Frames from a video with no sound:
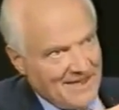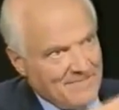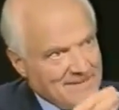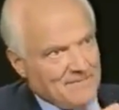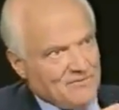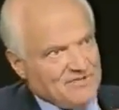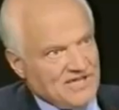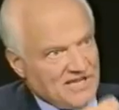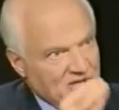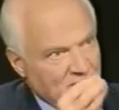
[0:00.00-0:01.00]
People who
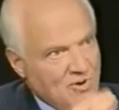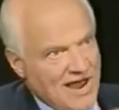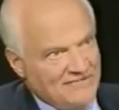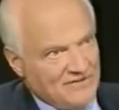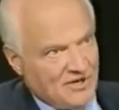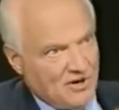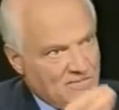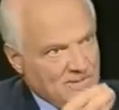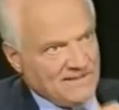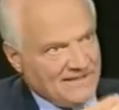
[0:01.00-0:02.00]
say you have to go
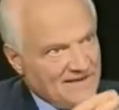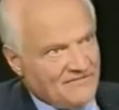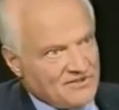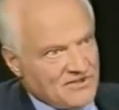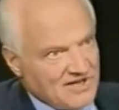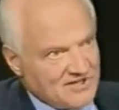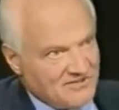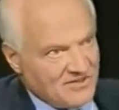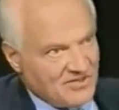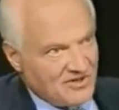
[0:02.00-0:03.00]
and build the infrastructure
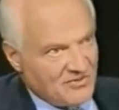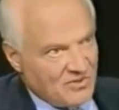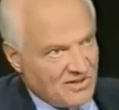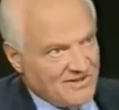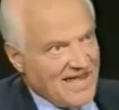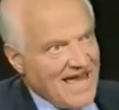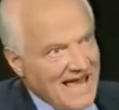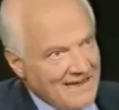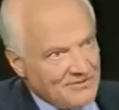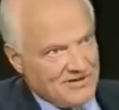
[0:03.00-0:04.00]
of the third world,
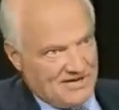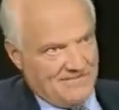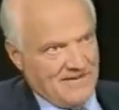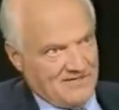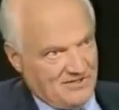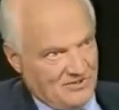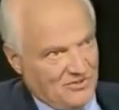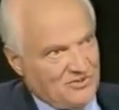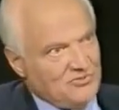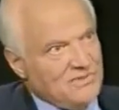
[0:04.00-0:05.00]
I would recommend to you
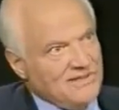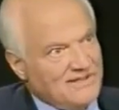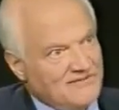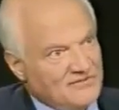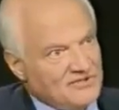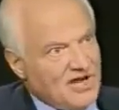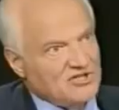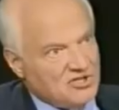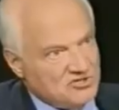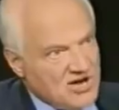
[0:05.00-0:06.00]
that you build the
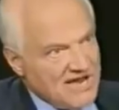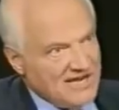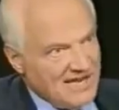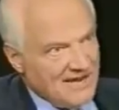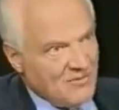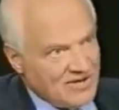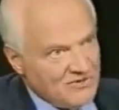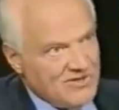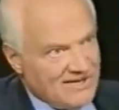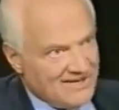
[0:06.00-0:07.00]
infrastructure right here where
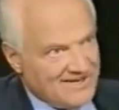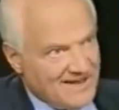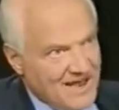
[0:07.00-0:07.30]
you need it.